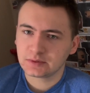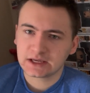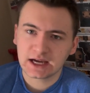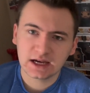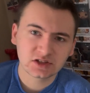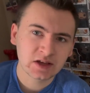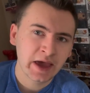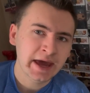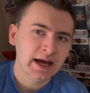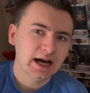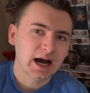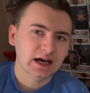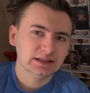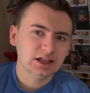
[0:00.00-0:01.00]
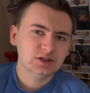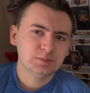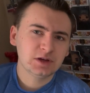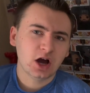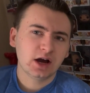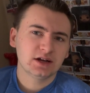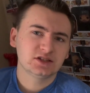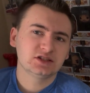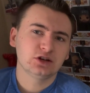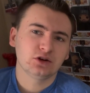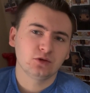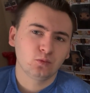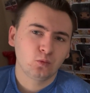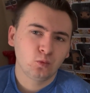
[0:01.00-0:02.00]
Because, let's be honest
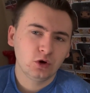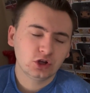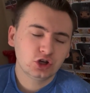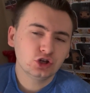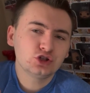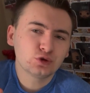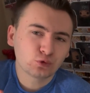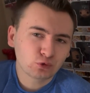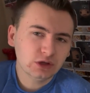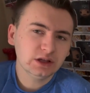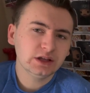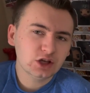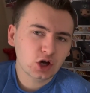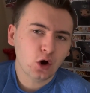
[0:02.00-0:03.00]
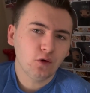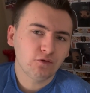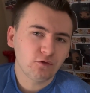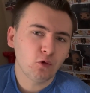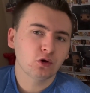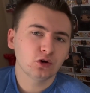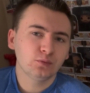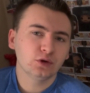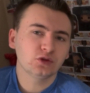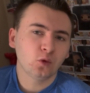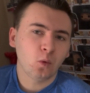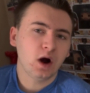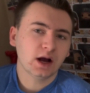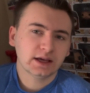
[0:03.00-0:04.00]
here, could you really go forward with the
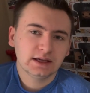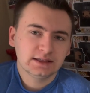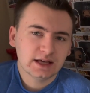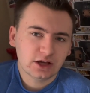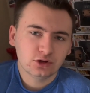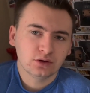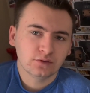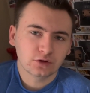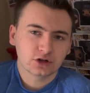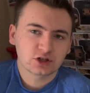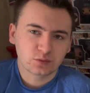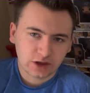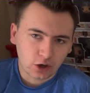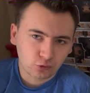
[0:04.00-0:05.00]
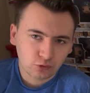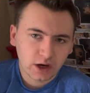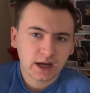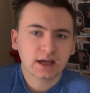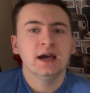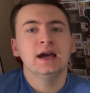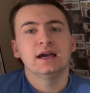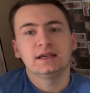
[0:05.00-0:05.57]
Walking Dead universe without Rick?